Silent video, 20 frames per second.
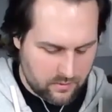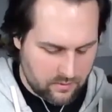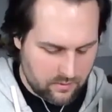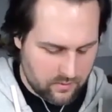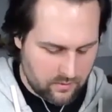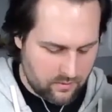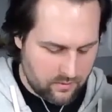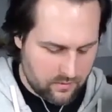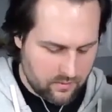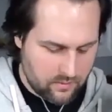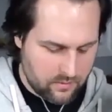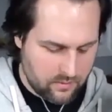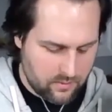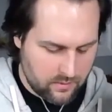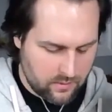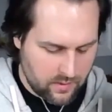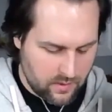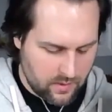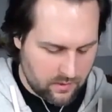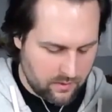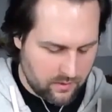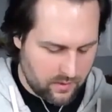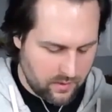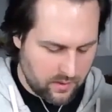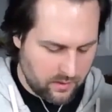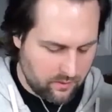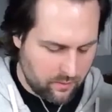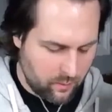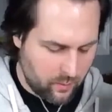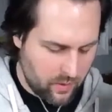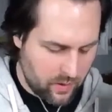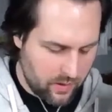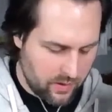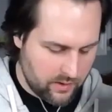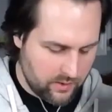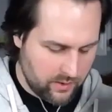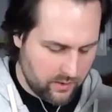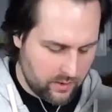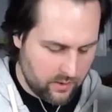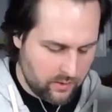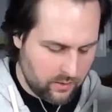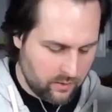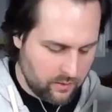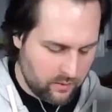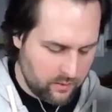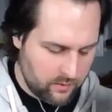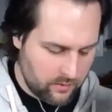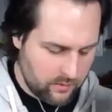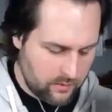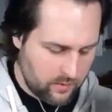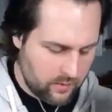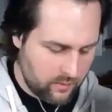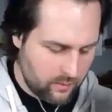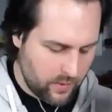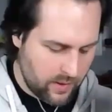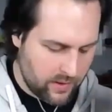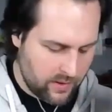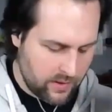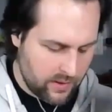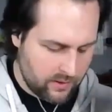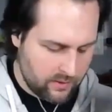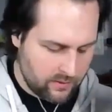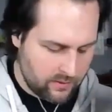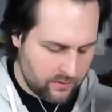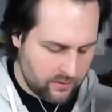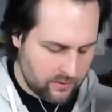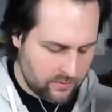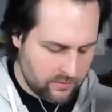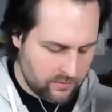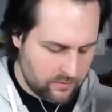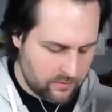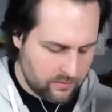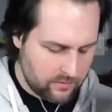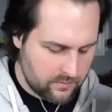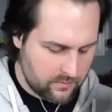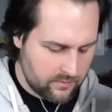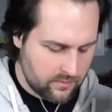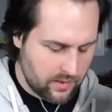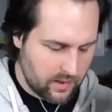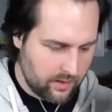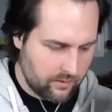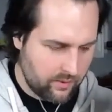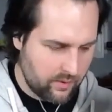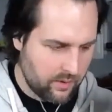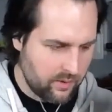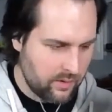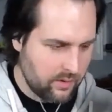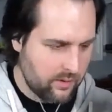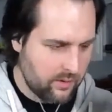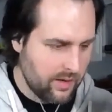I don't think I've wanted to go to White Castle ever.